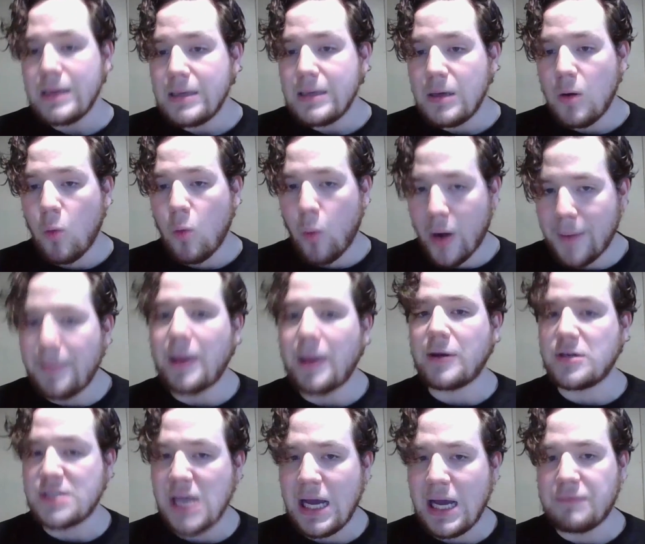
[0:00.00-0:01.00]
what a better
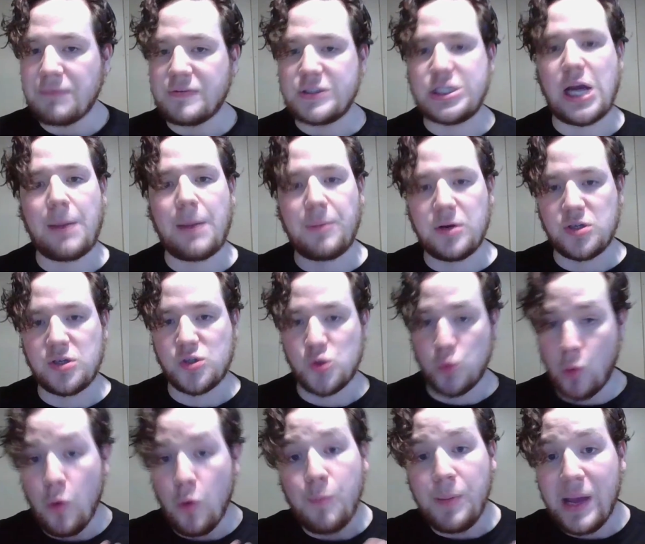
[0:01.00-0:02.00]
time for Chopper to
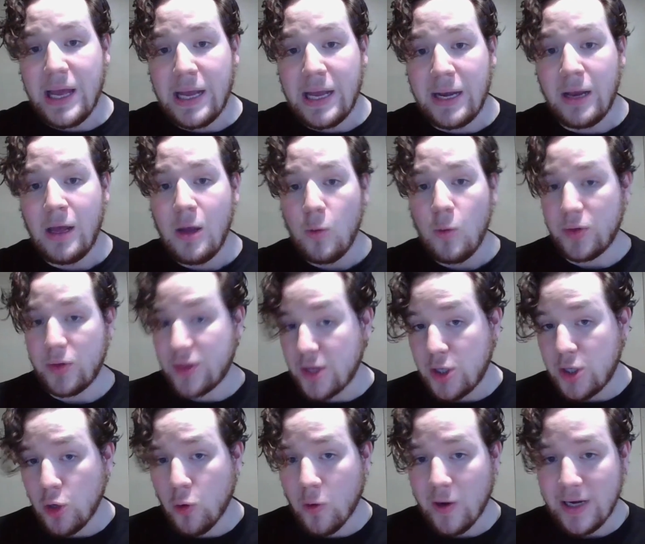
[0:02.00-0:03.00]
swoop in with the
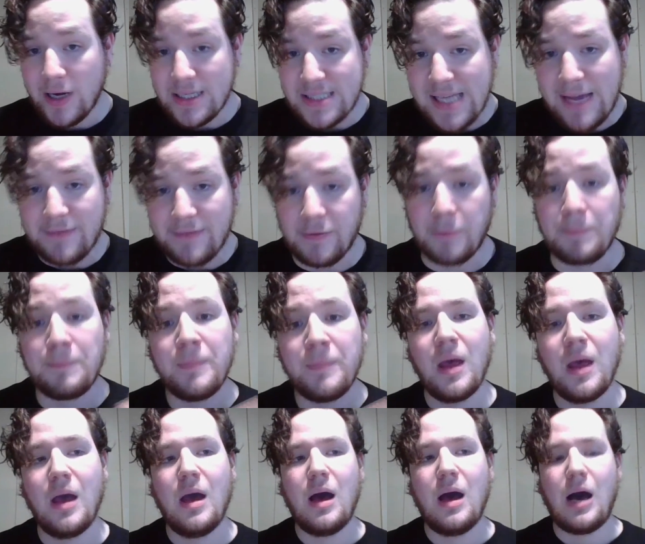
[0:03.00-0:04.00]
cure and save him.
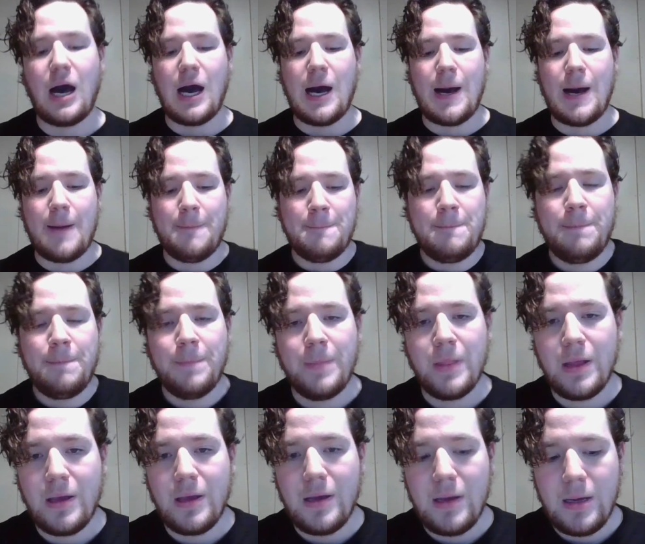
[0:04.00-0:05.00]
But
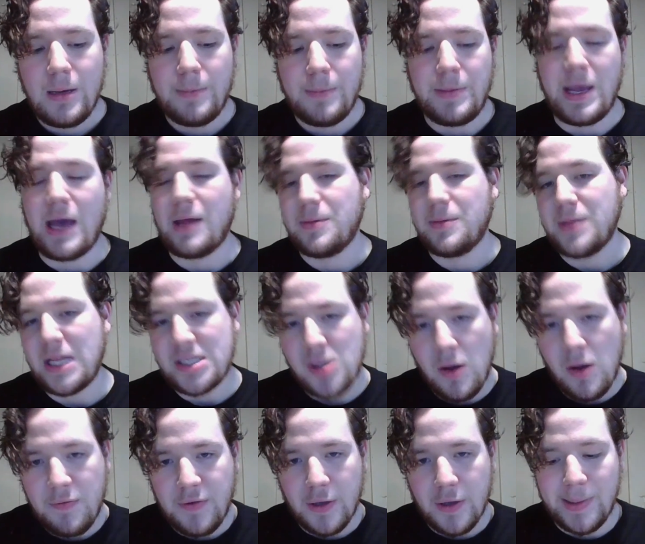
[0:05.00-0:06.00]
yeah, that's how I
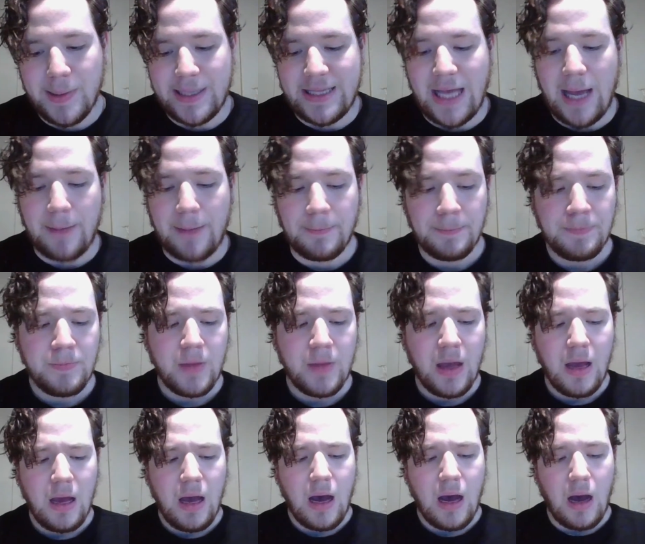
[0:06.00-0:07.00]
feel about that.
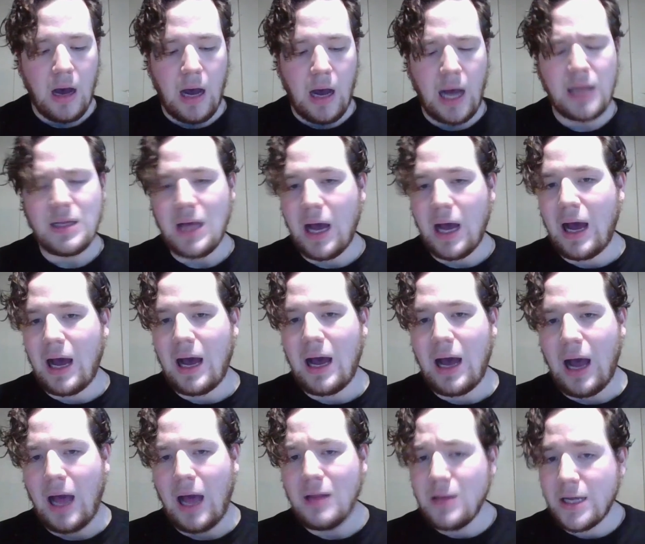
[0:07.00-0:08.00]

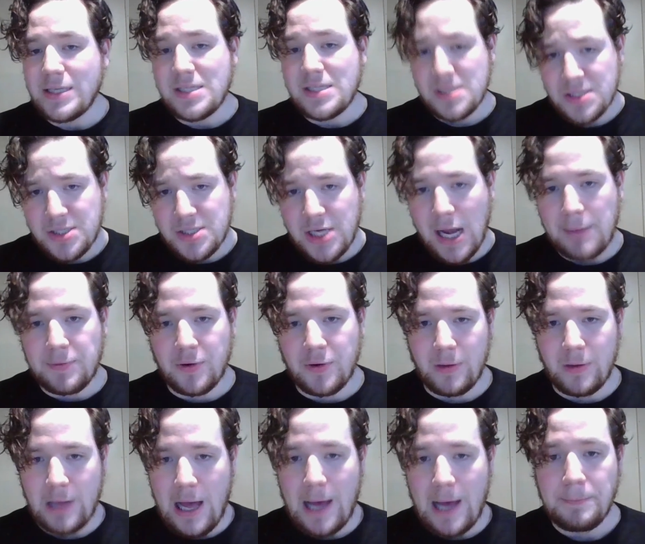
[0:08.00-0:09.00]
I liked this chapter a
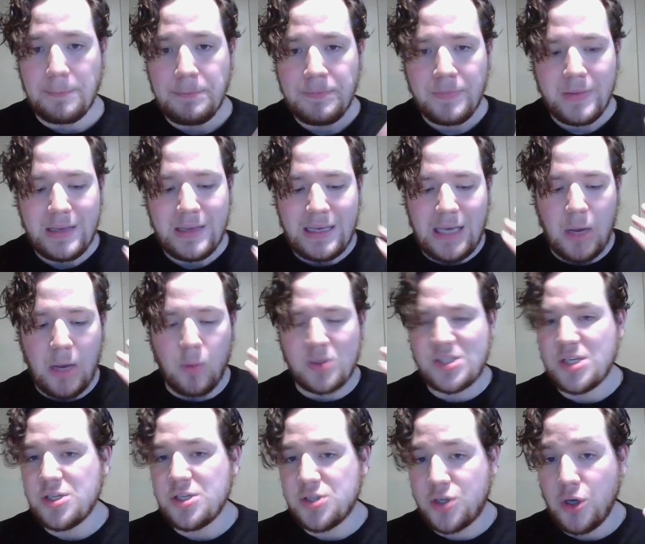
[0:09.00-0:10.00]
lot. It
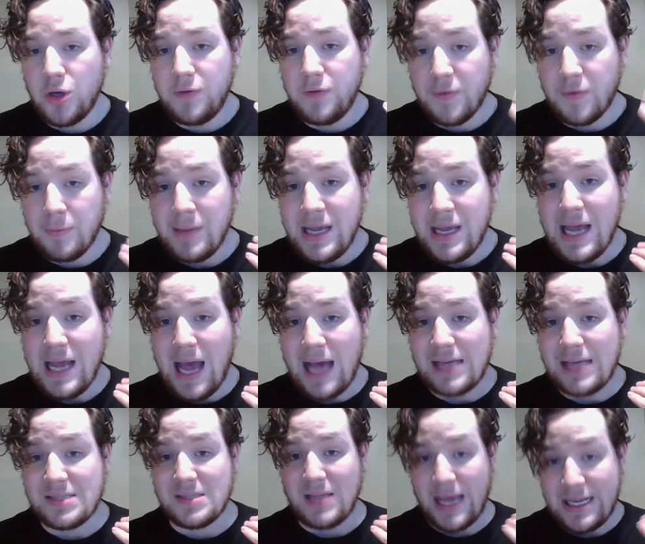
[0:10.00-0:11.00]
wasn't as good for me
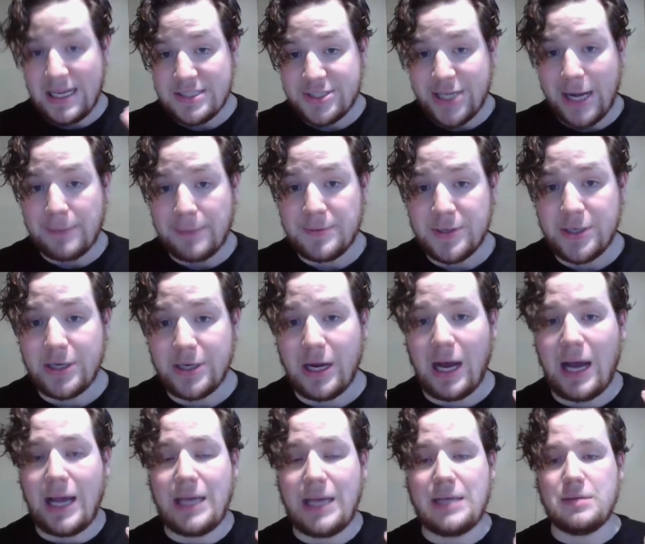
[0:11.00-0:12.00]
as last chapter.
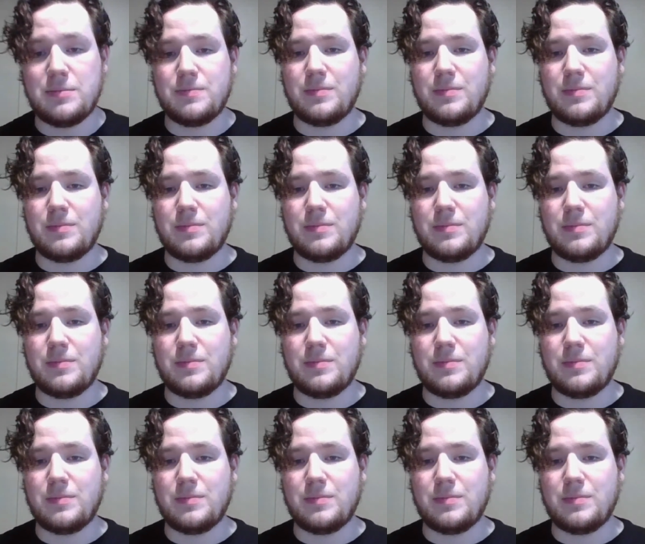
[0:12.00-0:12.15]
I